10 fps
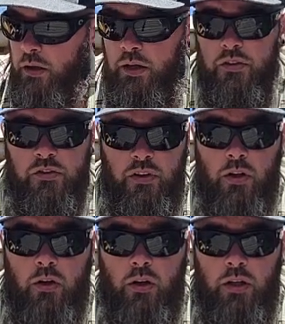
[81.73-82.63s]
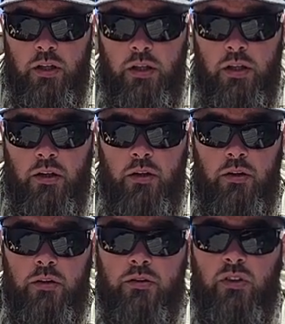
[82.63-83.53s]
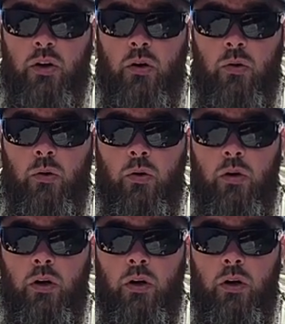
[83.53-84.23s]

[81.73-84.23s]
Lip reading: it's still early in the year, so